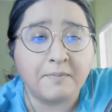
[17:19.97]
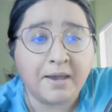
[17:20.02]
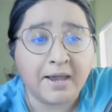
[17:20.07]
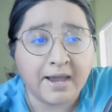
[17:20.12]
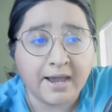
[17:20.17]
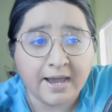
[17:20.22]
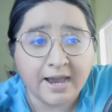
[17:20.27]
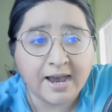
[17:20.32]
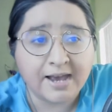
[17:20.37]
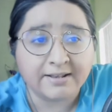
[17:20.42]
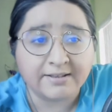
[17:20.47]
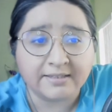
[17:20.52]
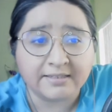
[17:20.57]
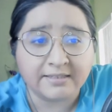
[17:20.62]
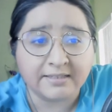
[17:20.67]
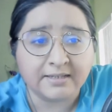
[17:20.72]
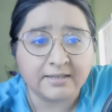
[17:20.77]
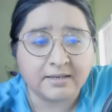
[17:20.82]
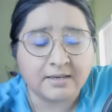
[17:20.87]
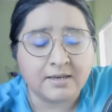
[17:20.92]

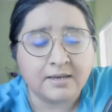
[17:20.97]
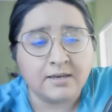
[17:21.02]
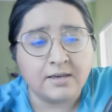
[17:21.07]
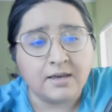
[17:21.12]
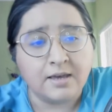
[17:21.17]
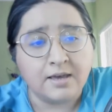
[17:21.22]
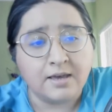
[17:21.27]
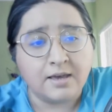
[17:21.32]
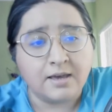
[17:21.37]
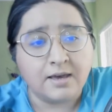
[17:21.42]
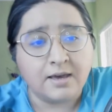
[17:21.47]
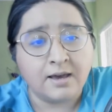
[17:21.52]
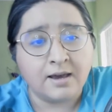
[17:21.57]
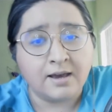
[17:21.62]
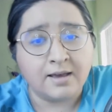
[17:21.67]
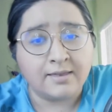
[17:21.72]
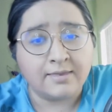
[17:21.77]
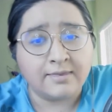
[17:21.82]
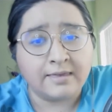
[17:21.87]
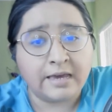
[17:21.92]
paths
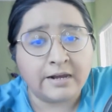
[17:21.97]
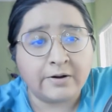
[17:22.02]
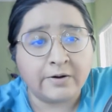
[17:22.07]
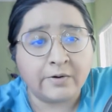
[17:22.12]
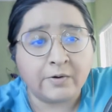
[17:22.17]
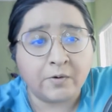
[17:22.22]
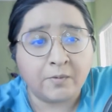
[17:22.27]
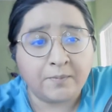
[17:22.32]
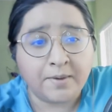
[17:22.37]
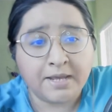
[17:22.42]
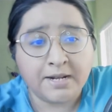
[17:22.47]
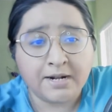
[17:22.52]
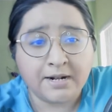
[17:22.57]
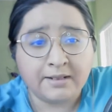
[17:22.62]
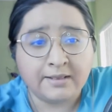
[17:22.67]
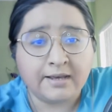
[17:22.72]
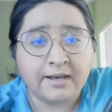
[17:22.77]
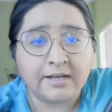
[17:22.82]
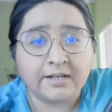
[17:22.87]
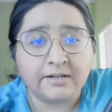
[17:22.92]
that are open
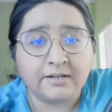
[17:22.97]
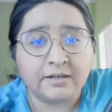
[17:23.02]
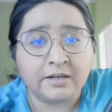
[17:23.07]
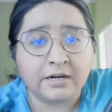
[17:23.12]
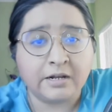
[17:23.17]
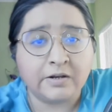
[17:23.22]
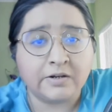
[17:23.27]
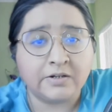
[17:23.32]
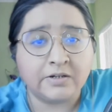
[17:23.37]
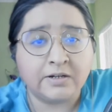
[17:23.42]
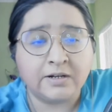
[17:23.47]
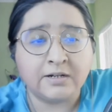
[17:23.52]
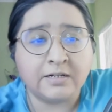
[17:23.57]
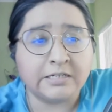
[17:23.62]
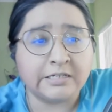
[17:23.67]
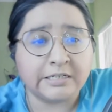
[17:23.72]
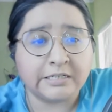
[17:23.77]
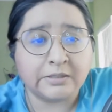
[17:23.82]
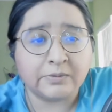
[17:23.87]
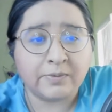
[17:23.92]
and that
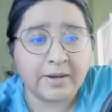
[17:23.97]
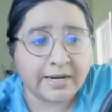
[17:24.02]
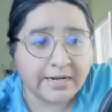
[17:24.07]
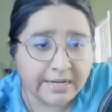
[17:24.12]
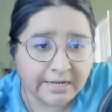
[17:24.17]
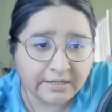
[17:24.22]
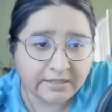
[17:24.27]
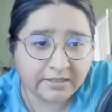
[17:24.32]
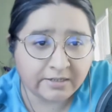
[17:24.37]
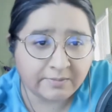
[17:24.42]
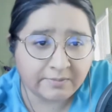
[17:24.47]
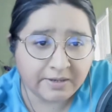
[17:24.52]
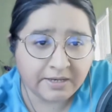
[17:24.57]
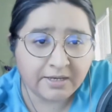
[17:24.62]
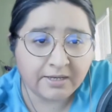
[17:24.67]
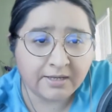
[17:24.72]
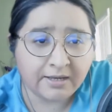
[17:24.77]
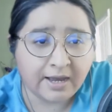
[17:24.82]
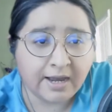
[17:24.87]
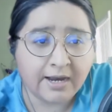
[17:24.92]
are just waiting to
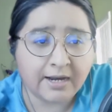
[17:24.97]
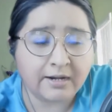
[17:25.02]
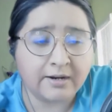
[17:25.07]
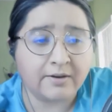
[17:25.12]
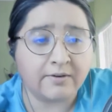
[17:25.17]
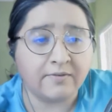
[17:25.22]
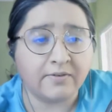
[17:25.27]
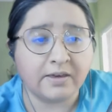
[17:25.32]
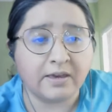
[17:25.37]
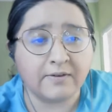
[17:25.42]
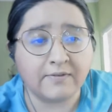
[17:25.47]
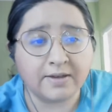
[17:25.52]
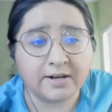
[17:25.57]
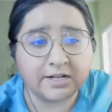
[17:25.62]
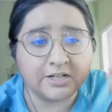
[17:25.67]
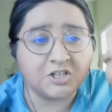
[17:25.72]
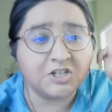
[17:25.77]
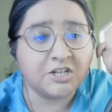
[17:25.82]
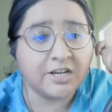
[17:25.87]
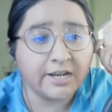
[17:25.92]
be kind of
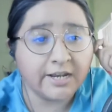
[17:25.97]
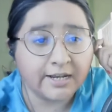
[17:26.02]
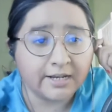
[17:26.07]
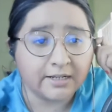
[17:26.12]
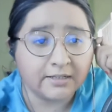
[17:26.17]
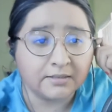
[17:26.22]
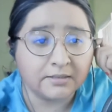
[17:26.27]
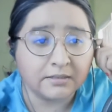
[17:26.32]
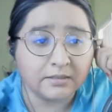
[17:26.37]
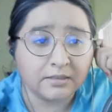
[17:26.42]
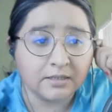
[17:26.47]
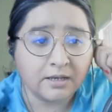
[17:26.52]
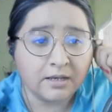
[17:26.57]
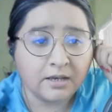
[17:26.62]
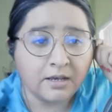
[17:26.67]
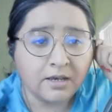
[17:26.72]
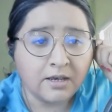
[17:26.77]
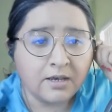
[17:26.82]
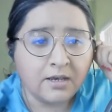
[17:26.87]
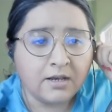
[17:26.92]
given a chance.
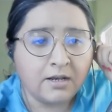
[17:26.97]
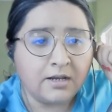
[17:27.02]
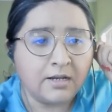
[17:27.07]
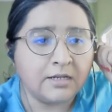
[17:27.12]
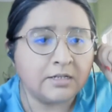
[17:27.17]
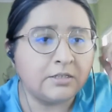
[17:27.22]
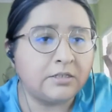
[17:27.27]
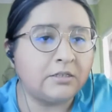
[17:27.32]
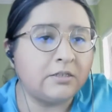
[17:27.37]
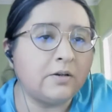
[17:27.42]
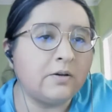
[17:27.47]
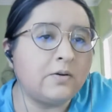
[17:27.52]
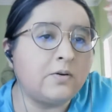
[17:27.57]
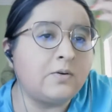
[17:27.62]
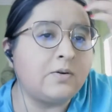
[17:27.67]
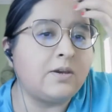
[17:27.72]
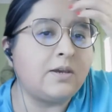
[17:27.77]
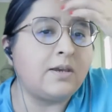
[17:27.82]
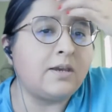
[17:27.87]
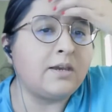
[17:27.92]
And
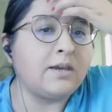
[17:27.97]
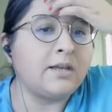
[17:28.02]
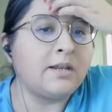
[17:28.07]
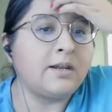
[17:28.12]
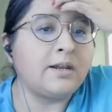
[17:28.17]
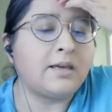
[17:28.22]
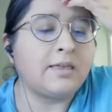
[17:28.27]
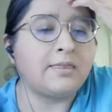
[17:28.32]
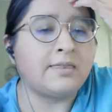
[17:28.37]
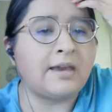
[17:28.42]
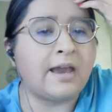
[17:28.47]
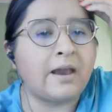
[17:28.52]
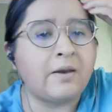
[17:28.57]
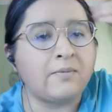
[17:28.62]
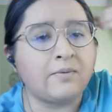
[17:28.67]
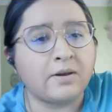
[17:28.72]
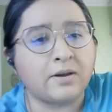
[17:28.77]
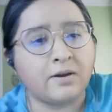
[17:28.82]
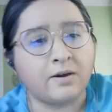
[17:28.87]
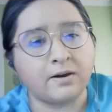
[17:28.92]
so in that
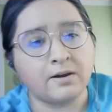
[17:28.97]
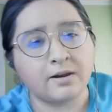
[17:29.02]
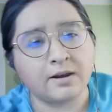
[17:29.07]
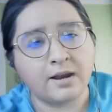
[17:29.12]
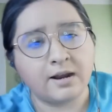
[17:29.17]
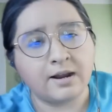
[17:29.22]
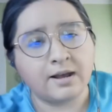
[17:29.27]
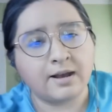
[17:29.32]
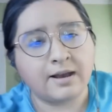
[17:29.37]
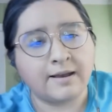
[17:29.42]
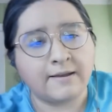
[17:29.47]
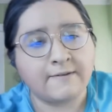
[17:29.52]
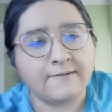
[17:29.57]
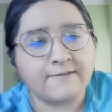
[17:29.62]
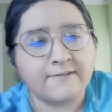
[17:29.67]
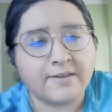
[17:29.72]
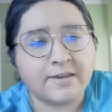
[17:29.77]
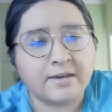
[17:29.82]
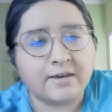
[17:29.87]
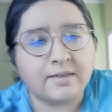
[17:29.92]
regard, I
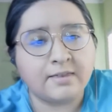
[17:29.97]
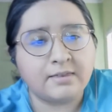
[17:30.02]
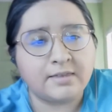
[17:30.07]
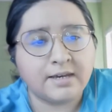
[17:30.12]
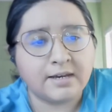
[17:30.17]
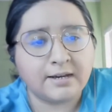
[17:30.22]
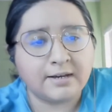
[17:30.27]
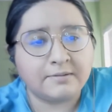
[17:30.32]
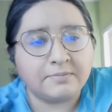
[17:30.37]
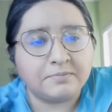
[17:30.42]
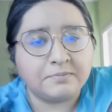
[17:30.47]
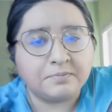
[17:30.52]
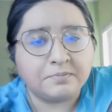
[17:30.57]
feel that